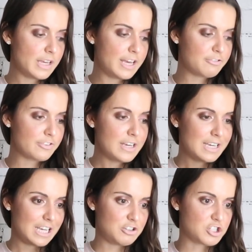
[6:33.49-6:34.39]
If
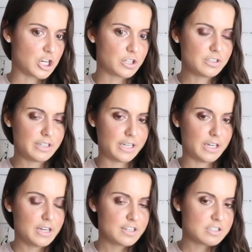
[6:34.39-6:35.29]
internally,
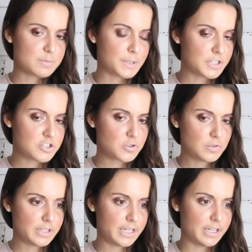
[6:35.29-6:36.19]

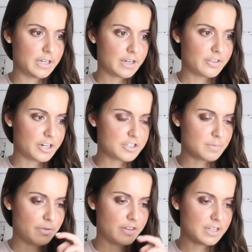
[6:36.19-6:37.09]
spiritually, there are
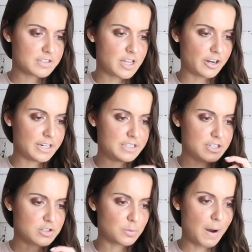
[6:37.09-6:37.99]
some things that are in
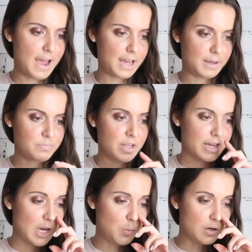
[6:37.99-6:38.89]
disarray,
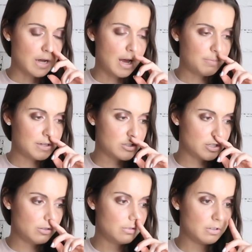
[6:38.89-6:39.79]
it will
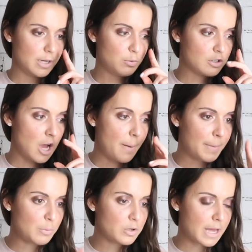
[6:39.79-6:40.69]

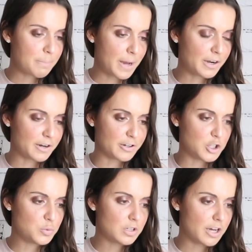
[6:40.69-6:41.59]
get better.
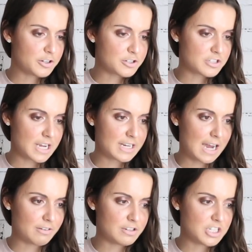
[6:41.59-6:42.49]
You will understand
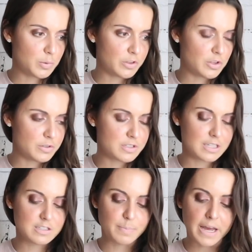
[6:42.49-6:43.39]
how to deal with those
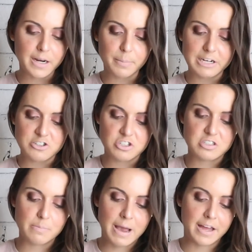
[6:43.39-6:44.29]
things better, but it's
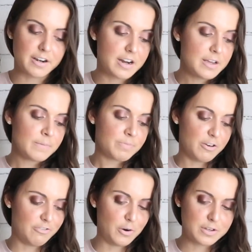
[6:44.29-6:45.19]
just a matter
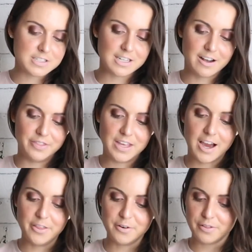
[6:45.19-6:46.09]
of focusing on the
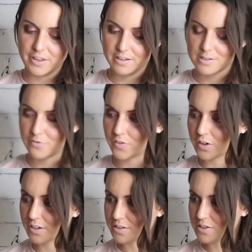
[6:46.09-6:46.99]
other things
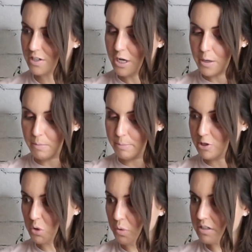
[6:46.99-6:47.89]
first. Maybe
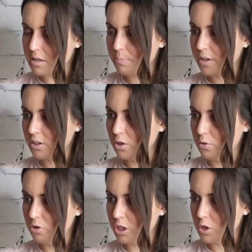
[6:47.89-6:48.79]
doing something
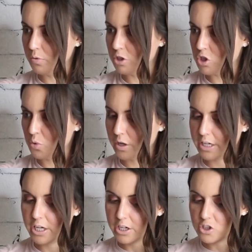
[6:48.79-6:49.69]
new that you
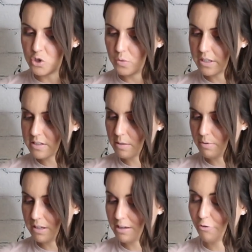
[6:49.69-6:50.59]
enjoy, doing
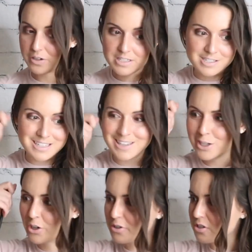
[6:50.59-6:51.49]
something different,
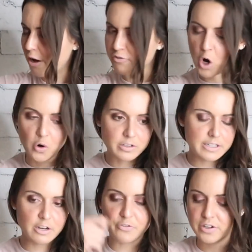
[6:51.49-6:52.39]
seeing yourself
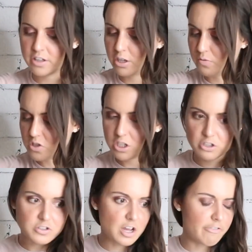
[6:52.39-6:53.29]
totally different than you've seen
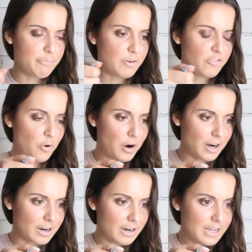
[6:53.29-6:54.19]
yourself
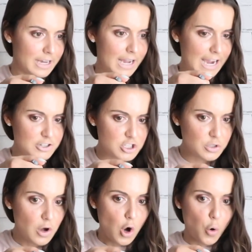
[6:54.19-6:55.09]
before, as
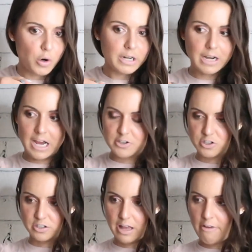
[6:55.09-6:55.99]
you organize
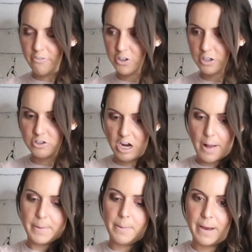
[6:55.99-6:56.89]
your life and your
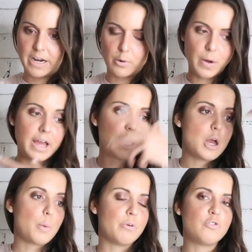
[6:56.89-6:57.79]
job in a better way,
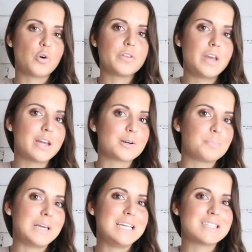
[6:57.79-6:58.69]
before the inner
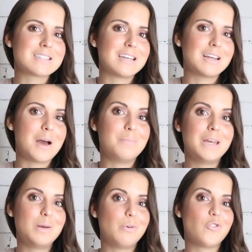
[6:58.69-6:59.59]
peace can come
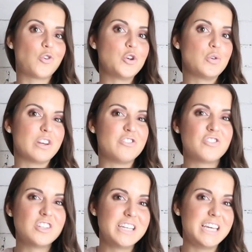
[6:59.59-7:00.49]
in, before you can
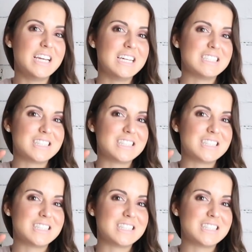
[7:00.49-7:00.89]
fully